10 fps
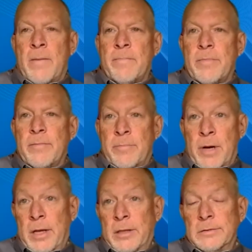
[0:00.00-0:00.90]

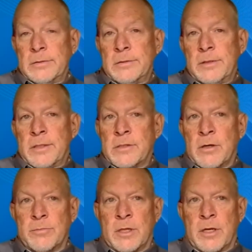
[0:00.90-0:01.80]
But
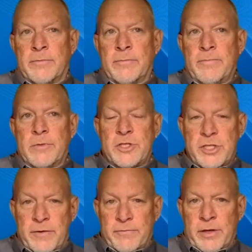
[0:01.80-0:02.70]
in terms of
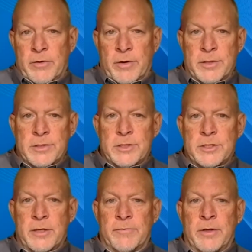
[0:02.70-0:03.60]
shifting, or is
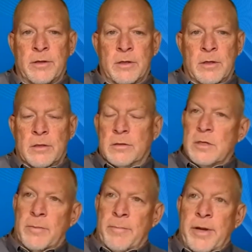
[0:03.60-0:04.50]
it shifting?
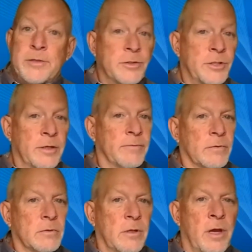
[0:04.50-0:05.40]
There's not a major
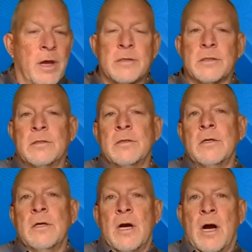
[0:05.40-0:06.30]
shift yet.
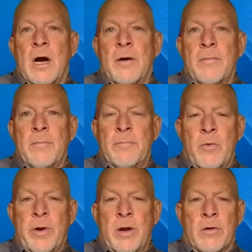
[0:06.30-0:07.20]

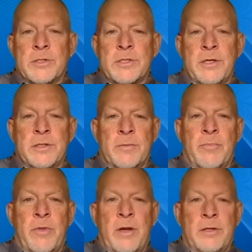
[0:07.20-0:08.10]
But we are seeing
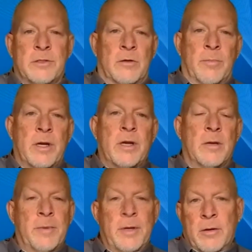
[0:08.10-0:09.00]
some things that are
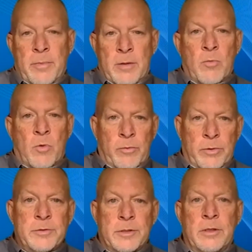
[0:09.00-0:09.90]
becoming a bit
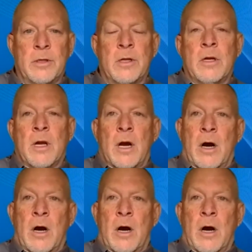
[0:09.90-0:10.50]
more routine.